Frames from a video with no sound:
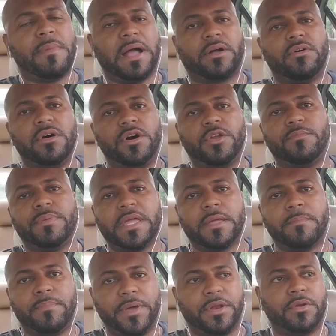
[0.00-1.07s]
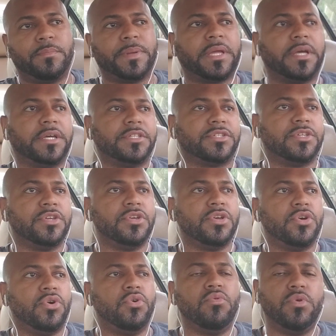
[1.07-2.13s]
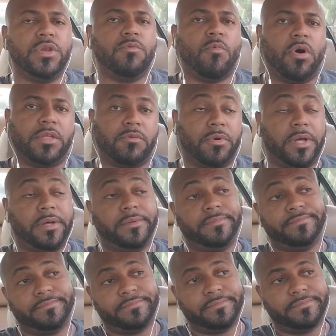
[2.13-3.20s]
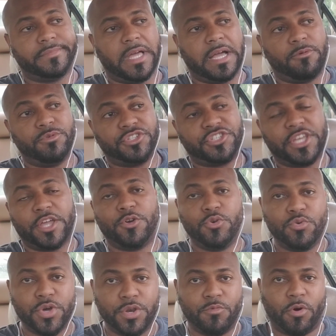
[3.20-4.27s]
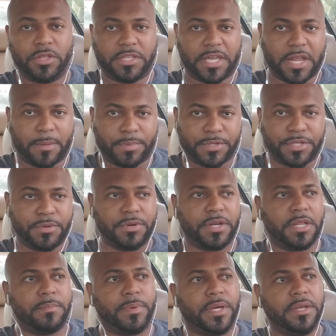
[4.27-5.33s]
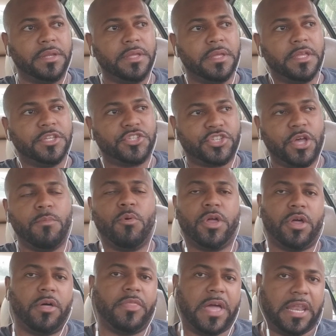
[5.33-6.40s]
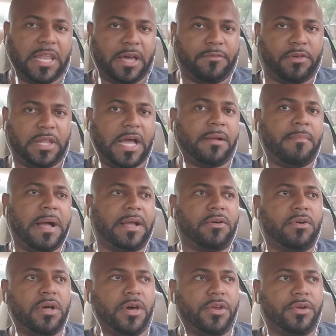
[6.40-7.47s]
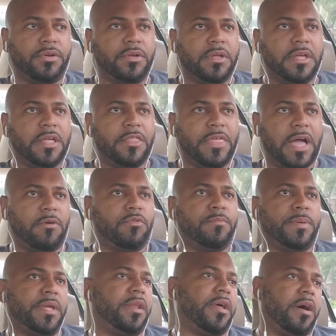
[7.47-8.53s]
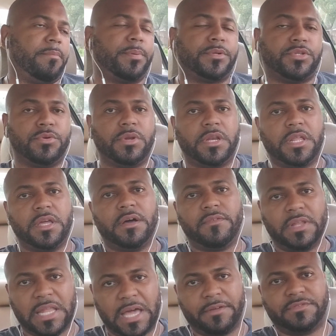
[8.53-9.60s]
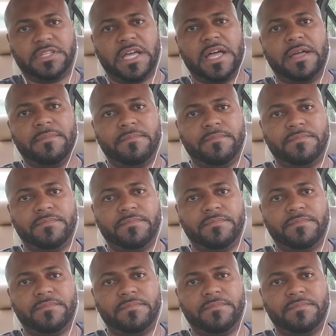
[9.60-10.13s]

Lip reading: Michael Hunter being bitter, because who wouldn't want, well, I would say who wouldn't want that opportunity, but someone on that level like Michael Hunter, that would be an opportunity of a lifetime,